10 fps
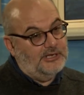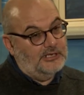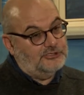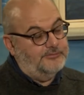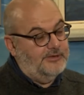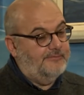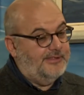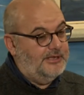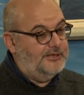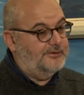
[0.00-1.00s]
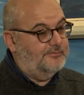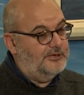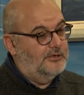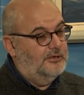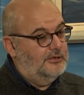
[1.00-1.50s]
and actually we have seen that
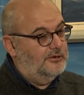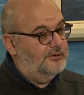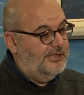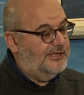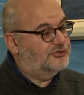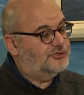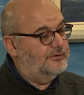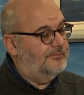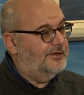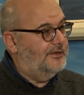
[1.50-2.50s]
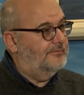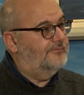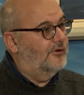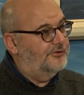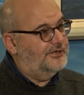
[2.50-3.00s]
with East Germany
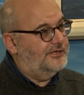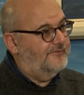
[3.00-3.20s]
voting